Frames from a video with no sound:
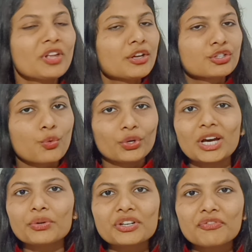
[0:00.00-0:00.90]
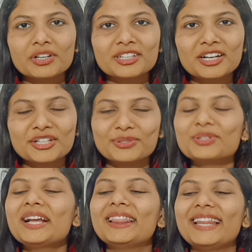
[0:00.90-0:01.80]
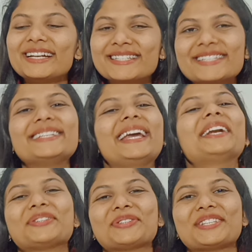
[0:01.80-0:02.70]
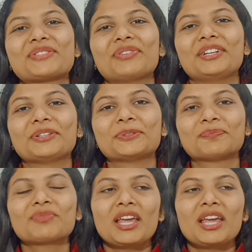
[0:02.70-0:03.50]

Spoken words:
So without any further ado, let's get into this video.